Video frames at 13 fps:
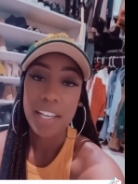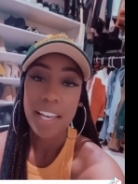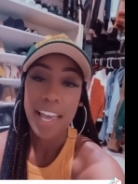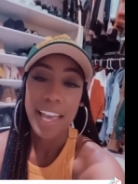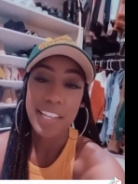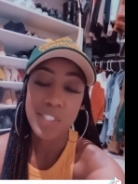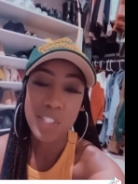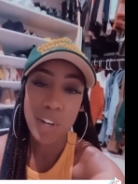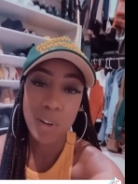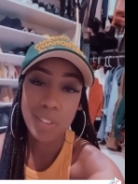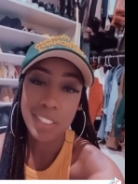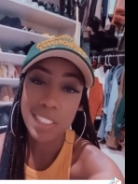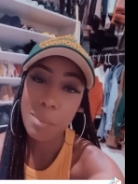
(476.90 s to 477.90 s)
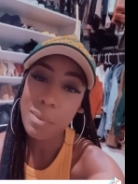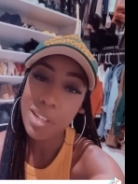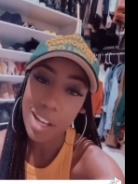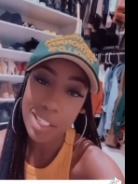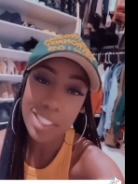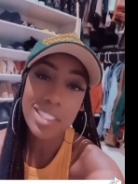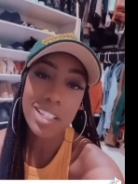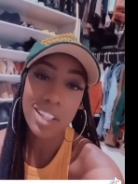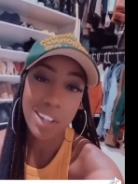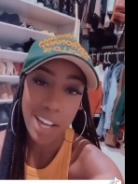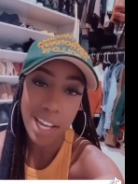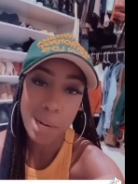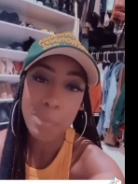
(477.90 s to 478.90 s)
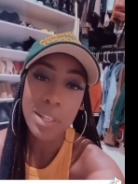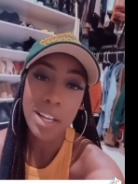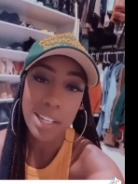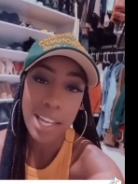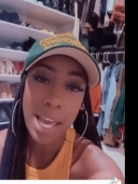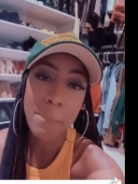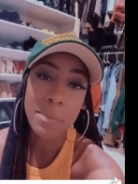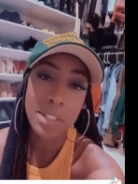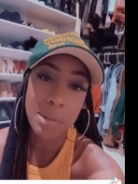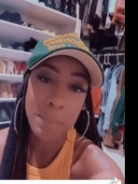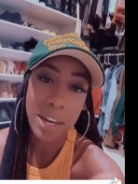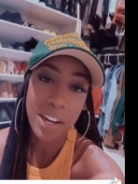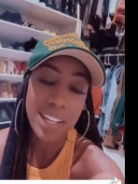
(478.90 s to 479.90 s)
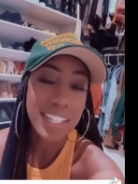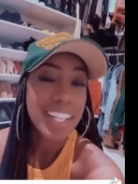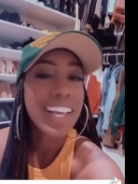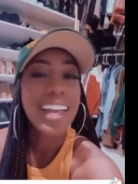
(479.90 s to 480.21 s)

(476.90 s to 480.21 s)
And so some of y'all need to learn how to be unhappily married